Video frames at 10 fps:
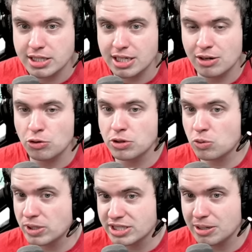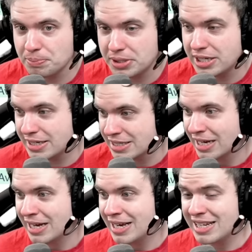and all the quests completed,
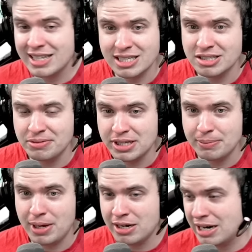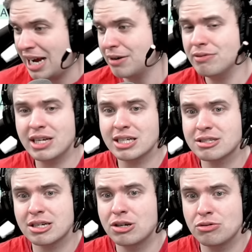it doesn't really matter. I don't think it's
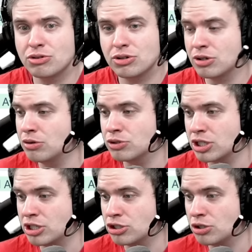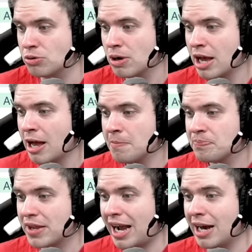a huge issue.
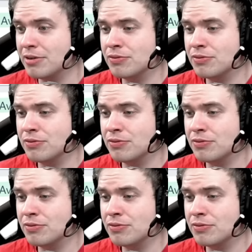I don't